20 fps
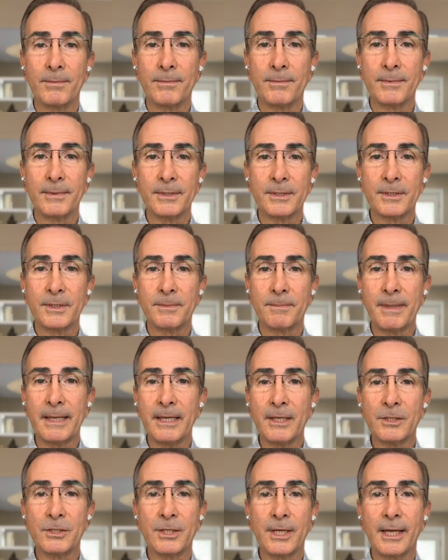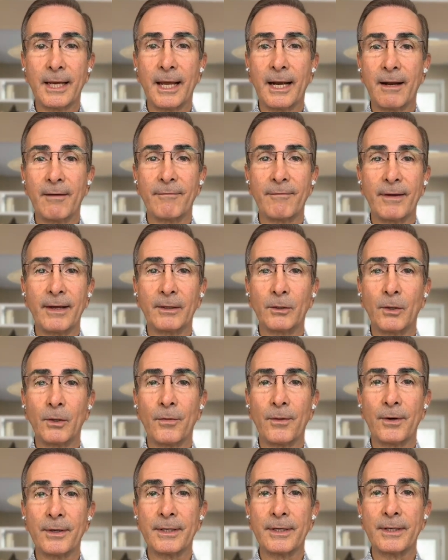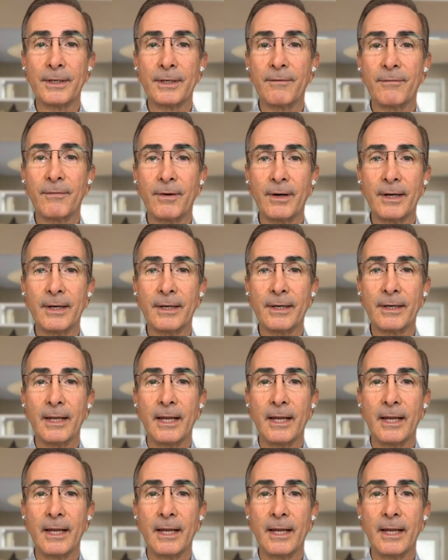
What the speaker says: speech, it can affect other different